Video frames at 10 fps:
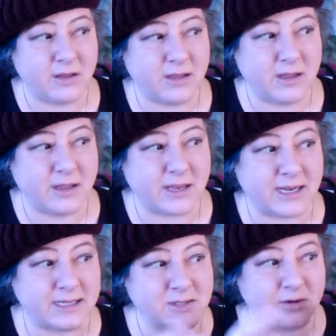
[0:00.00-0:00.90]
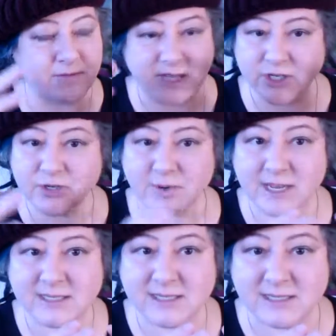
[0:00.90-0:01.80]
it sort of like
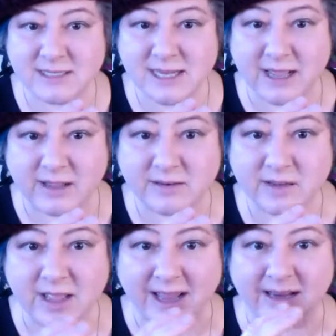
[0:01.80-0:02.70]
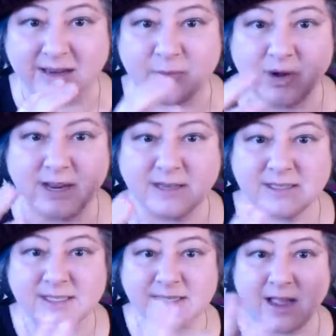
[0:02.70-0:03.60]
shrinks the state and
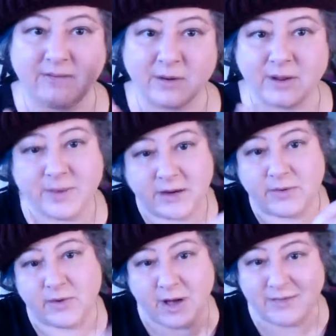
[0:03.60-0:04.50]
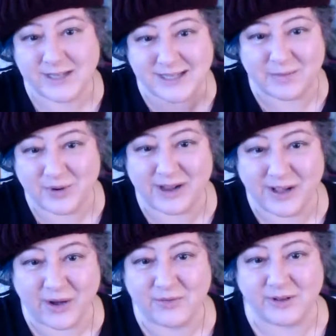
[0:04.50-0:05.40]
brings obviously
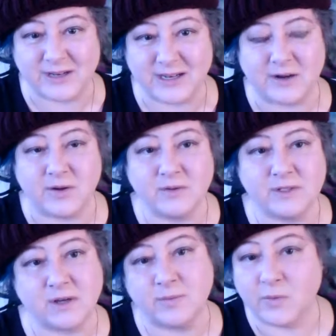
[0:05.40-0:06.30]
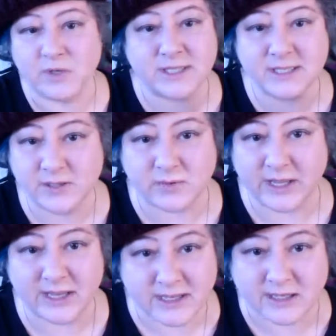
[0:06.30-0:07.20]
pre-COVID, but we're still
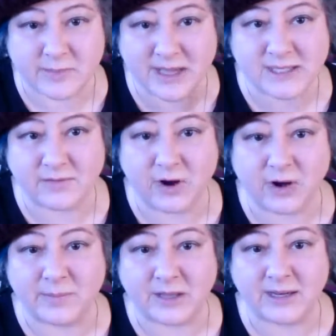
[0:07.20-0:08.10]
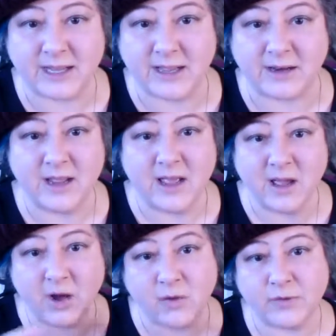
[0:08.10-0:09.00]
doing it to the best of our ability. And
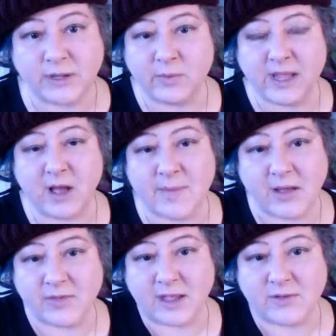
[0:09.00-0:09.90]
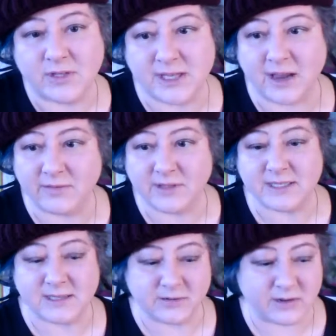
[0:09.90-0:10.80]
hopefully we come out the other side of
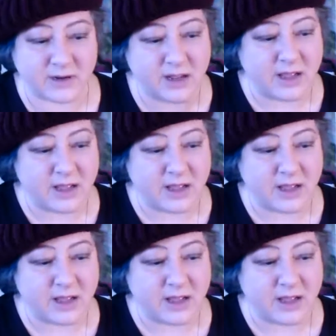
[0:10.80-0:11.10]
this and